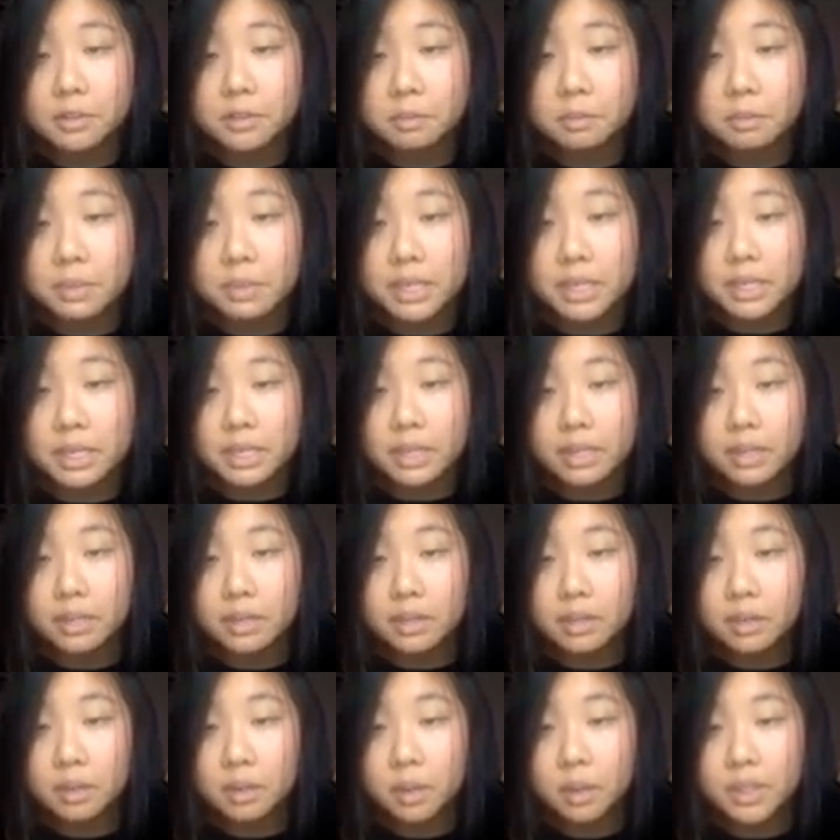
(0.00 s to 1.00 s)
is B,
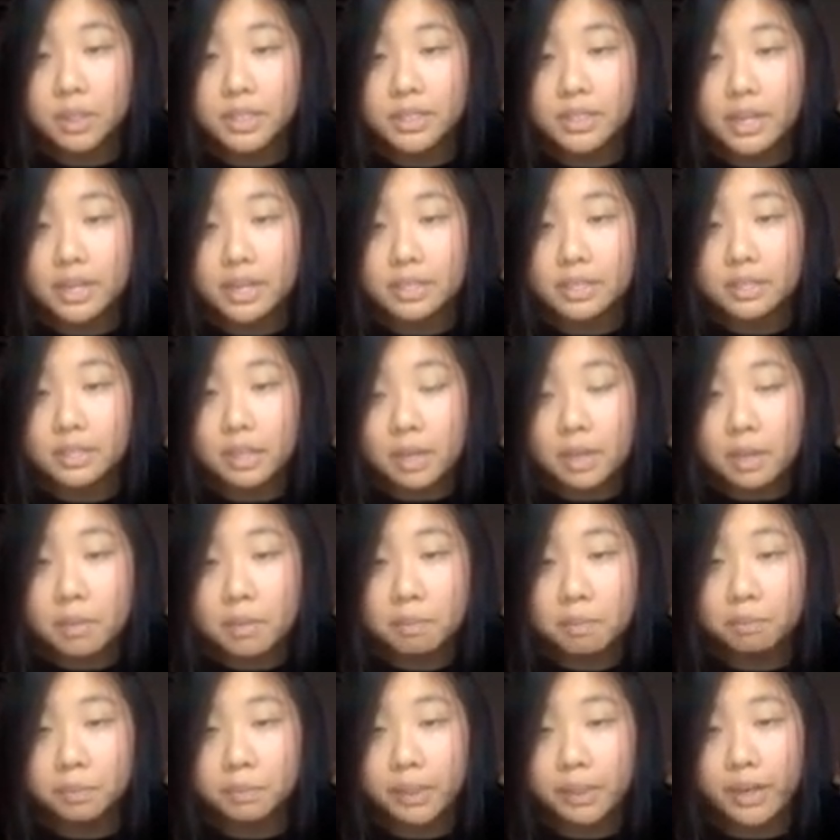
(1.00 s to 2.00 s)
which says
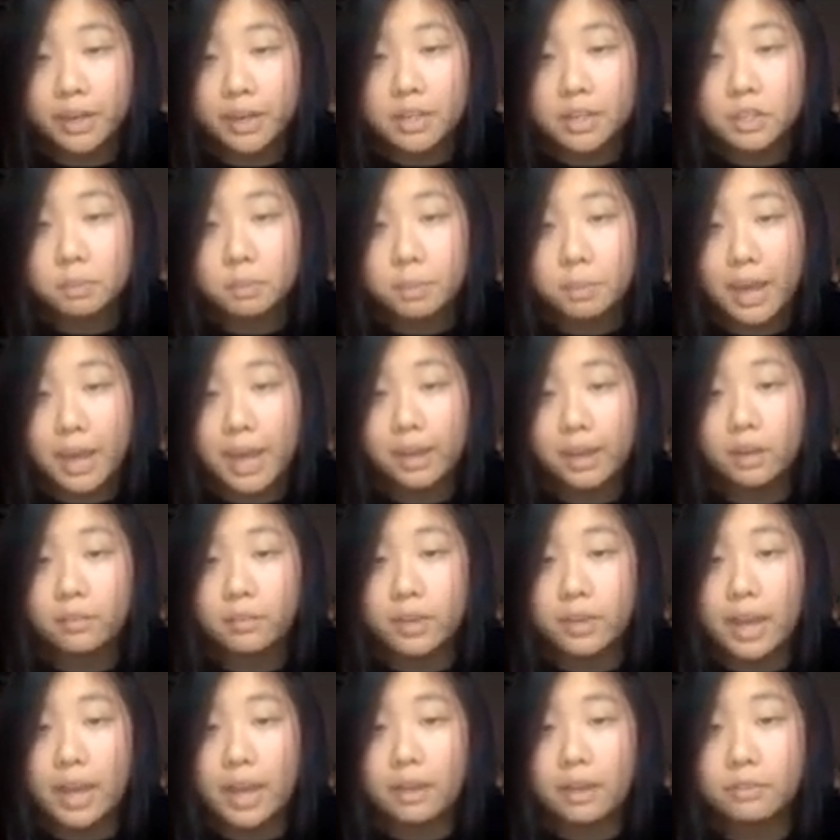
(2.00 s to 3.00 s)
Blair's bag
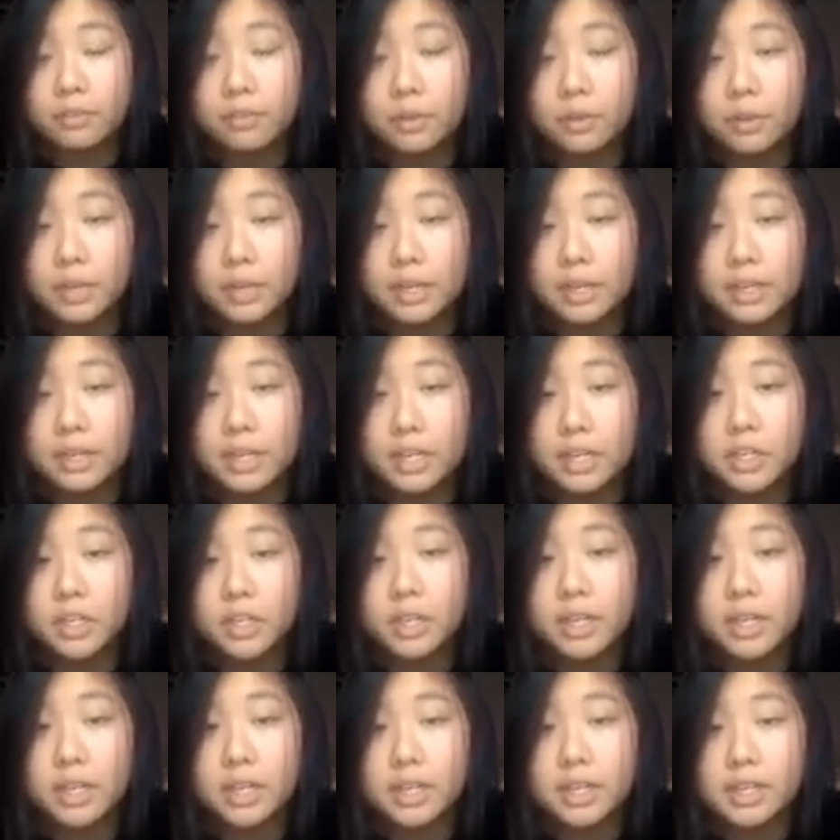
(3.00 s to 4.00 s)
of cat food
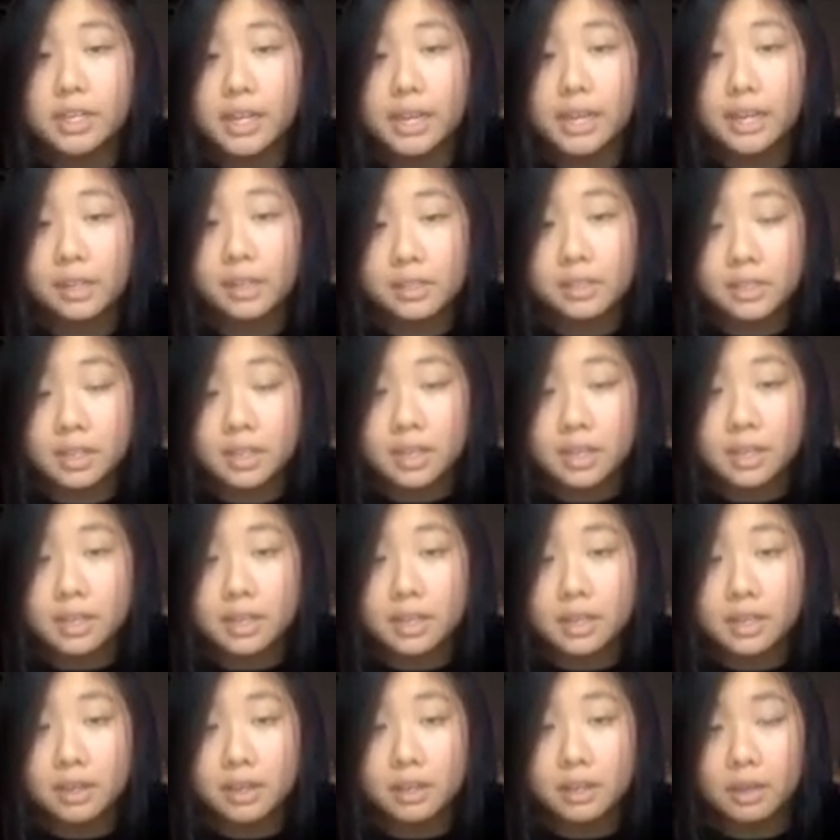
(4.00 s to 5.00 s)
initially contains
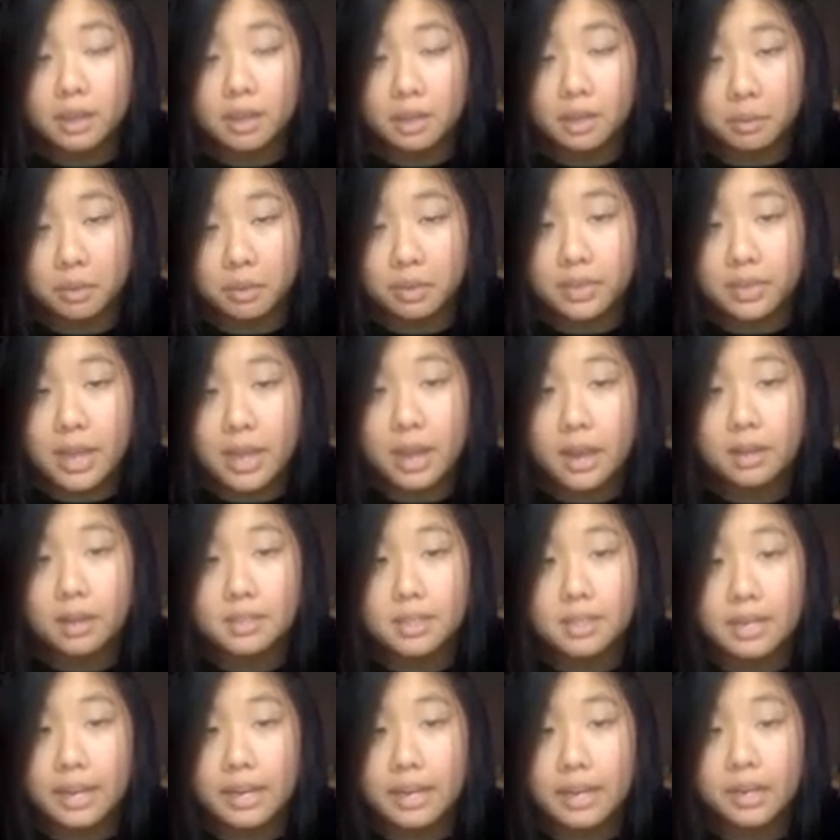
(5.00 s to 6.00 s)

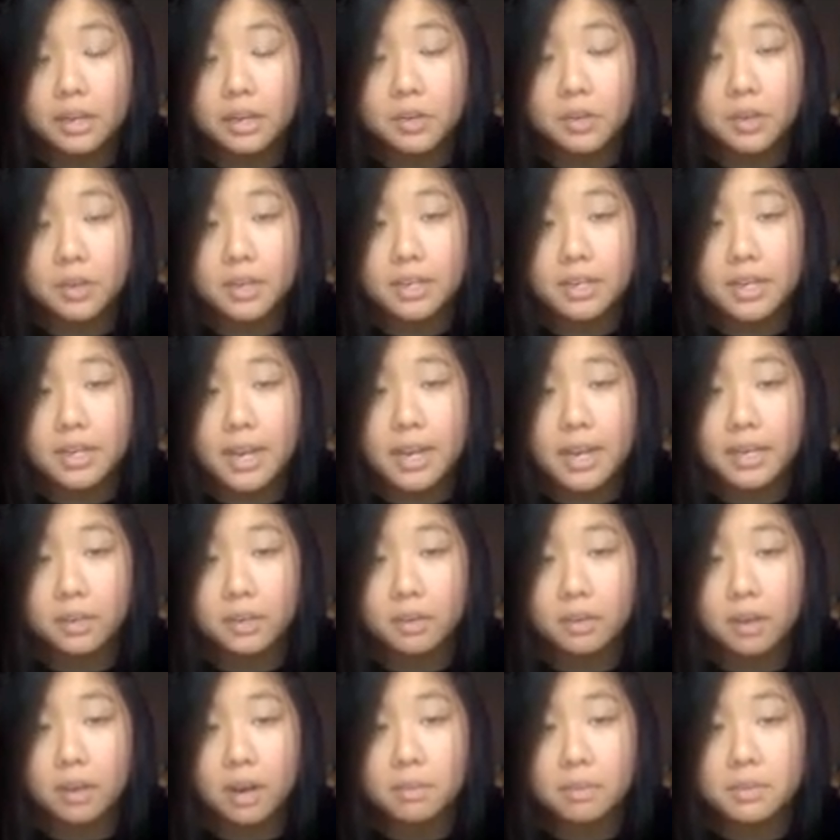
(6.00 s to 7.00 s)
1,810
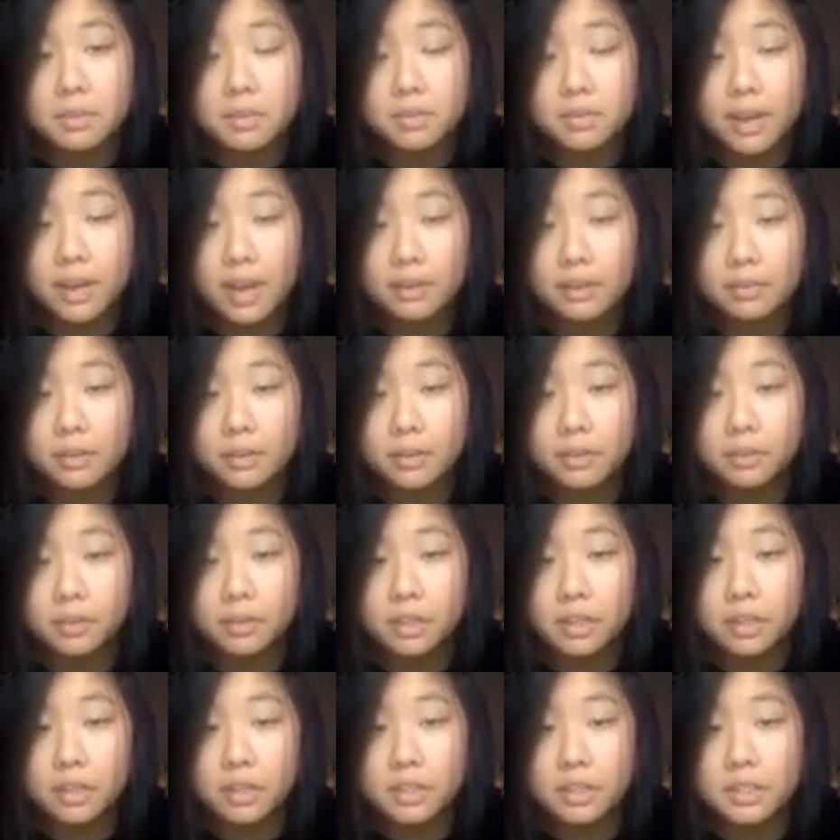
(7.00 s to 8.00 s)
grams of cat food,
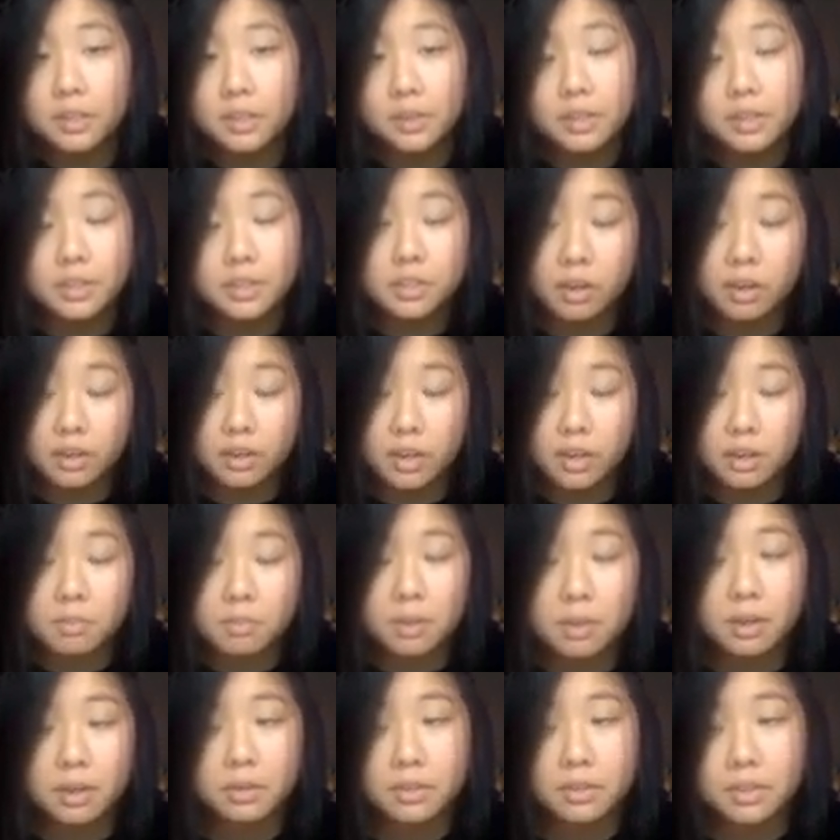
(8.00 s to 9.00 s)
so the starting
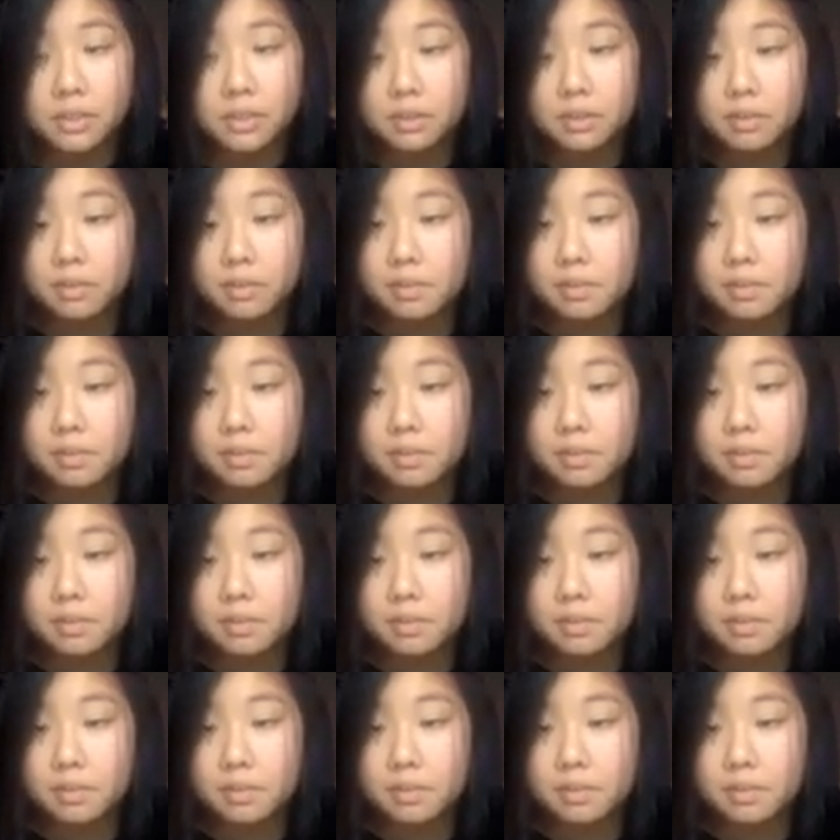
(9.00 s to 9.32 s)
amount.